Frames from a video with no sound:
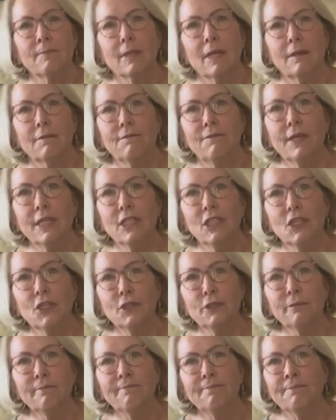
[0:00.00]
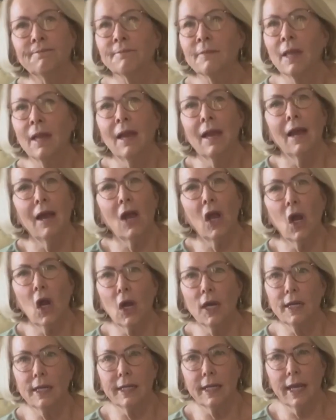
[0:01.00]
venue, I
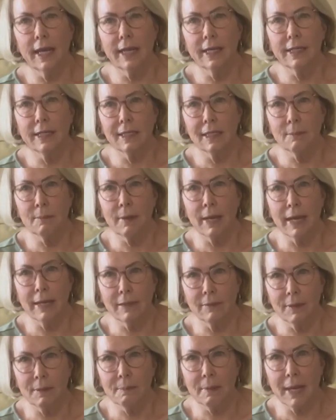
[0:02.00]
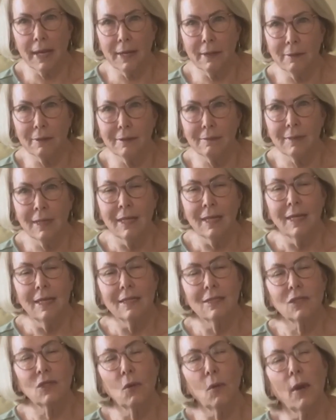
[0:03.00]
hardly had any battery power.
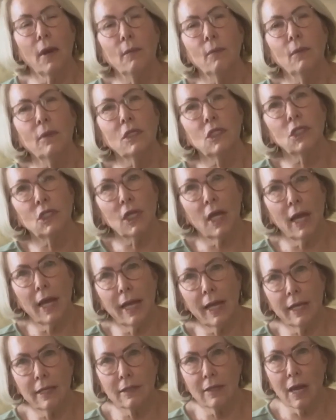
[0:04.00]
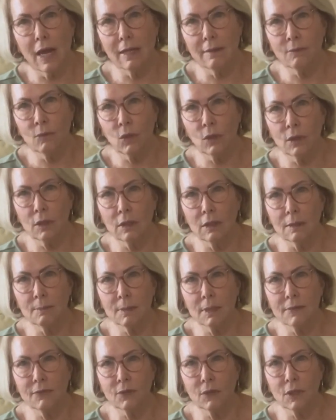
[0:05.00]
So I wish I had gotten more
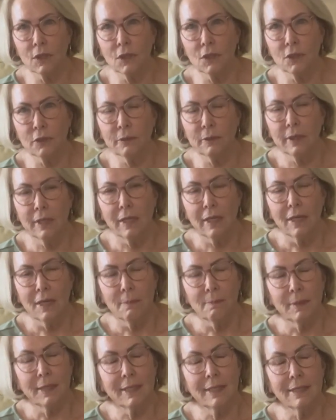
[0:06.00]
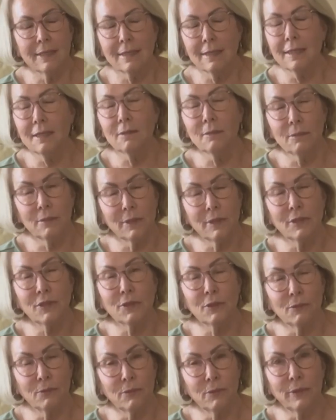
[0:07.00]
clips for you, because it was
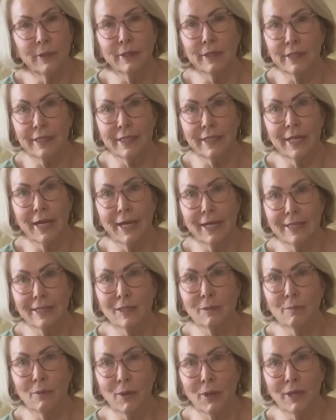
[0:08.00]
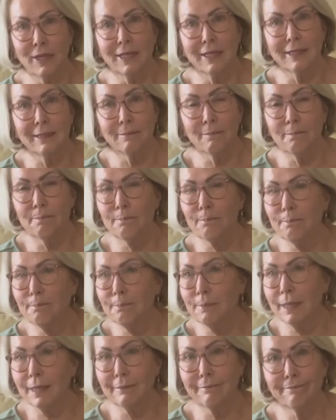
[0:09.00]
a really nice market,
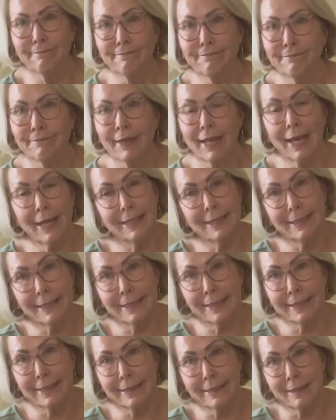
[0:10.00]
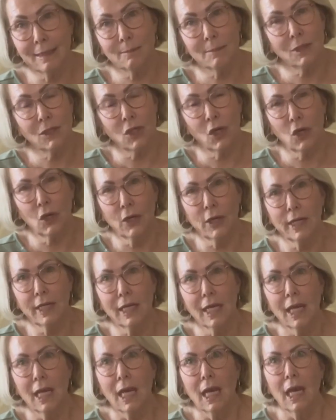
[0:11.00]
but I didn't, I'm sorry.
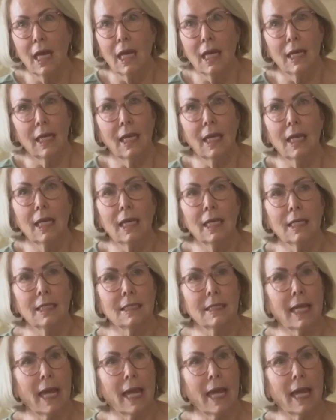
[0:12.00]
And